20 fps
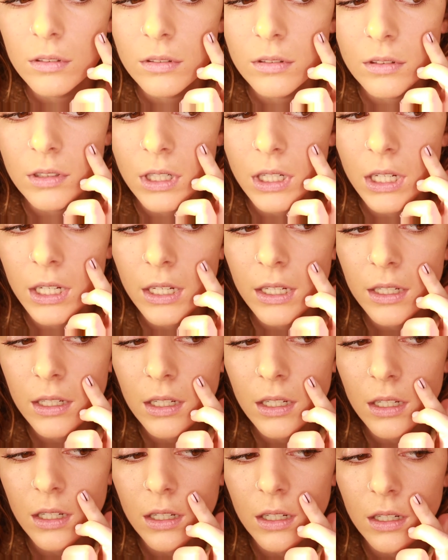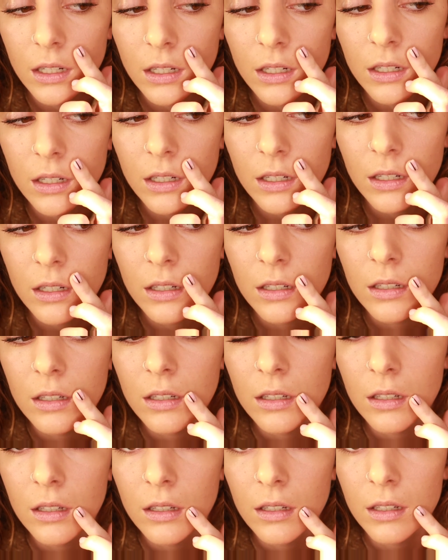right here.
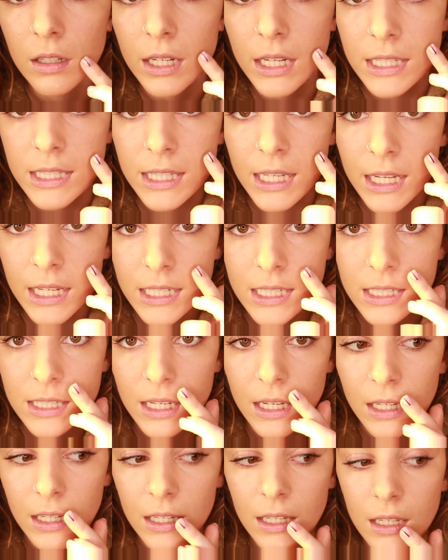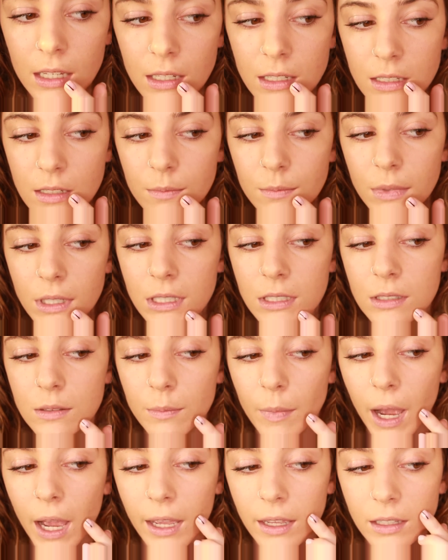It's like sinking into my
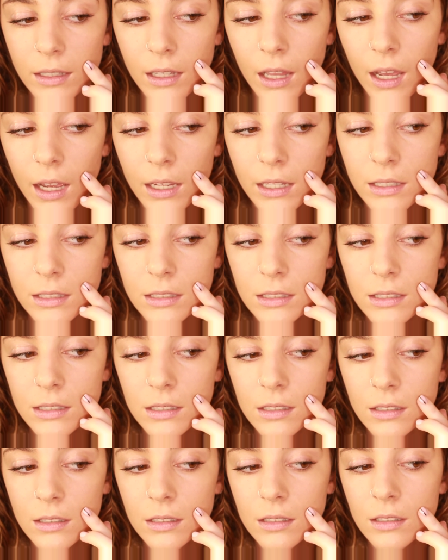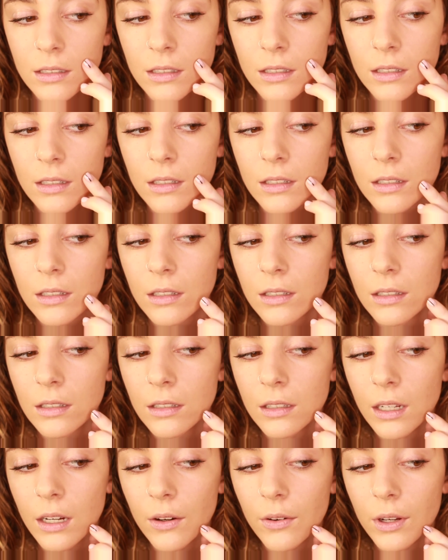smile lines.
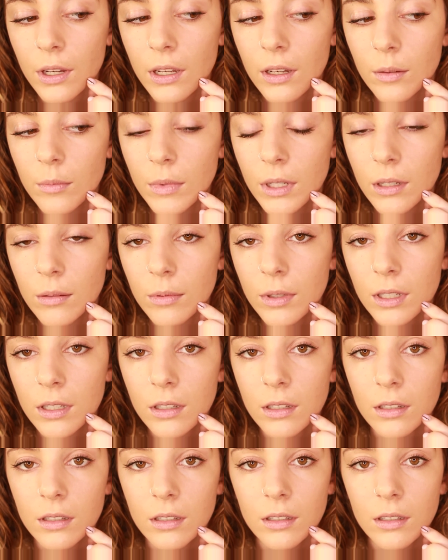There we go, maybe.